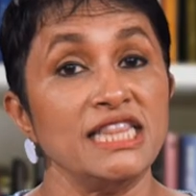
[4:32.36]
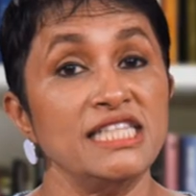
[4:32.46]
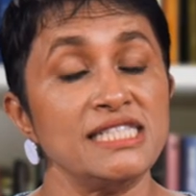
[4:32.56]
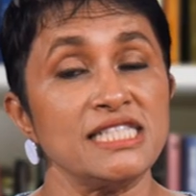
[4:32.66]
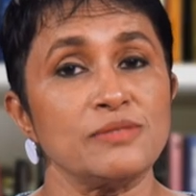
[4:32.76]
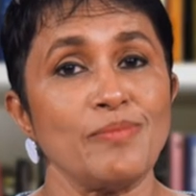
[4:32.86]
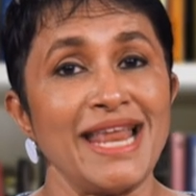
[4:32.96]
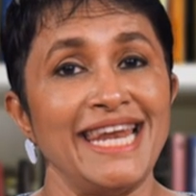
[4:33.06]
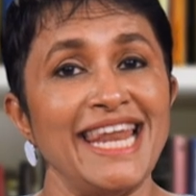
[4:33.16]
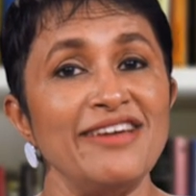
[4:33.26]
This is my
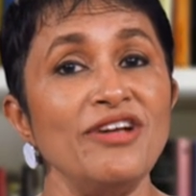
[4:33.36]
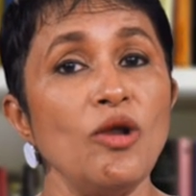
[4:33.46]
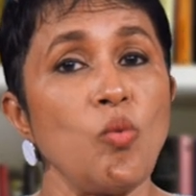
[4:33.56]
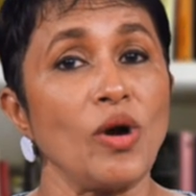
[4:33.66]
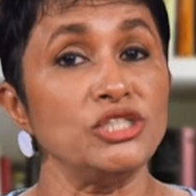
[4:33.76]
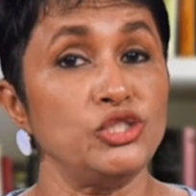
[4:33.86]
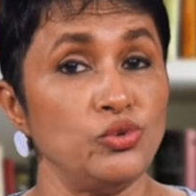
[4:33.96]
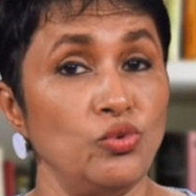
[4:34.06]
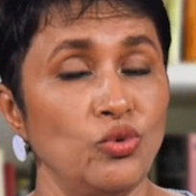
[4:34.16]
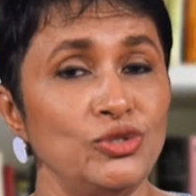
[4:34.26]
level 1
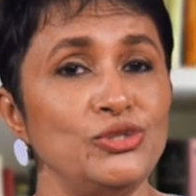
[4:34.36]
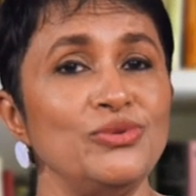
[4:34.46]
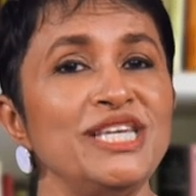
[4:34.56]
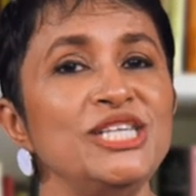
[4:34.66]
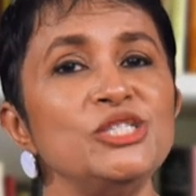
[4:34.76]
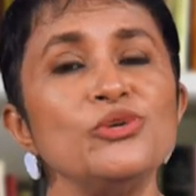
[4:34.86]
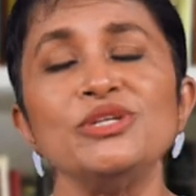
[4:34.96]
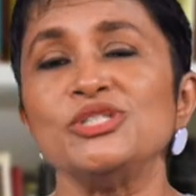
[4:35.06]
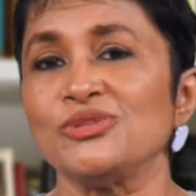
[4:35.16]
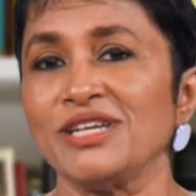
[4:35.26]
tool to ease you
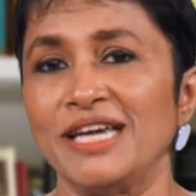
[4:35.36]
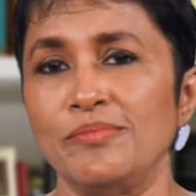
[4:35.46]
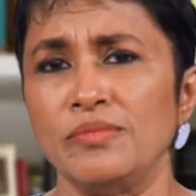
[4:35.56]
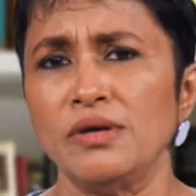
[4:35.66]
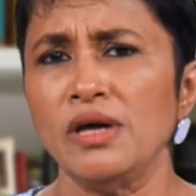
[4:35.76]
into the game.